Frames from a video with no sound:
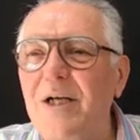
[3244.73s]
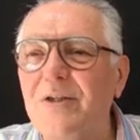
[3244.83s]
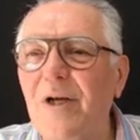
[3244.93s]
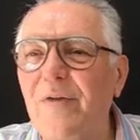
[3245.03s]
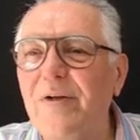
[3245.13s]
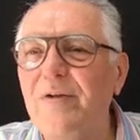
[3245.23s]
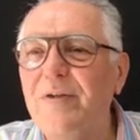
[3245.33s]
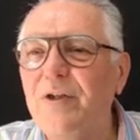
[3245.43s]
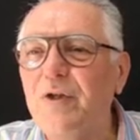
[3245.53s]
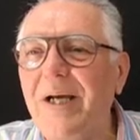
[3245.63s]
So the,
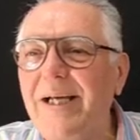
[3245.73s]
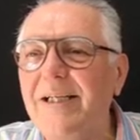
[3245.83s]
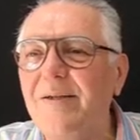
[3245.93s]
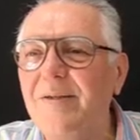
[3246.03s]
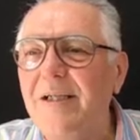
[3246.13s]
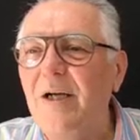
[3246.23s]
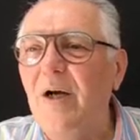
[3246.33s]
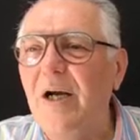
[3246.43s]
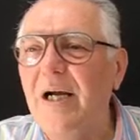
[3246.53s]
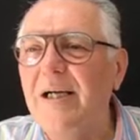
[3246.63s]
the trader
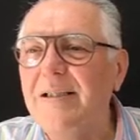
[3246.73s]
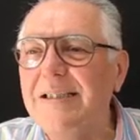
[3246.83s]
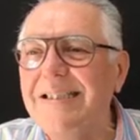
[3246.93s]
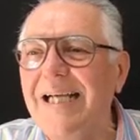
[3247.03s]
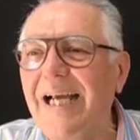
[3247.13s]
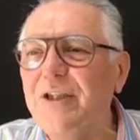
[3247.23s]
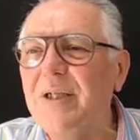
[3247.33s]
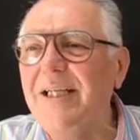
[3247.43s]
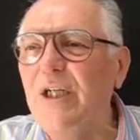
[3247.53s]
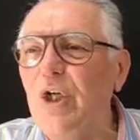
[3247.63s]
uh,
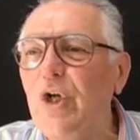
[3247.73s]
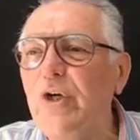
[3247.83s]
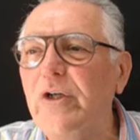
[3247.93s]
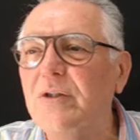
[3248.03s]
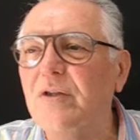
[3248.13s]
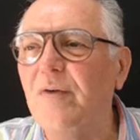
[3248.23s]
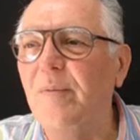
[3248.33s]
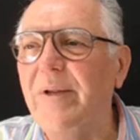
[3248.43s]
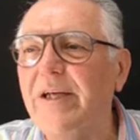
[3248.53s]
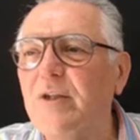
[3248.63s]
actually learns
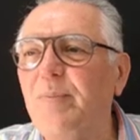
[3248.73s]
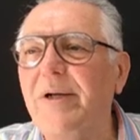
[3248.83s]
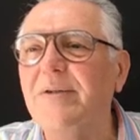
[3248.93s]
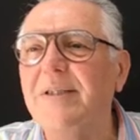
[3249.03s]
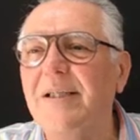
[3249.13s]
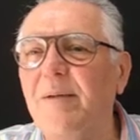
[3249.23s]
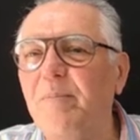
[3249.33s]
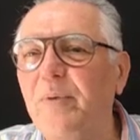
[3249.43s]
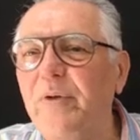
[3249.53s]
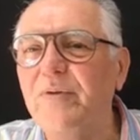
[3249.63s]
from the experience and
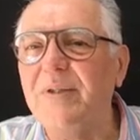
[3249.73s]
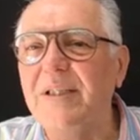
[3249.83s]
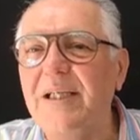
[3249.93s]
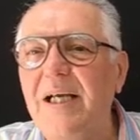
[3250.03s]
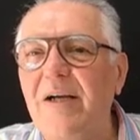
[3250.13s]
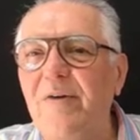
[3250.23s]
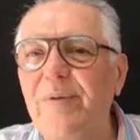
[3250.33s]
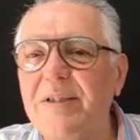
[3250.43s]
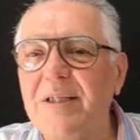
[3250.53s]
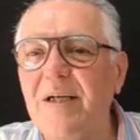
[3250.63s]
improves the
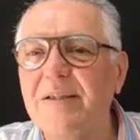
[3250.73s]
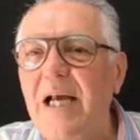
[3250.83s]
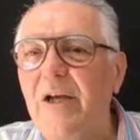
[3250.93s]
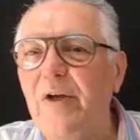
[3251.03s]
results.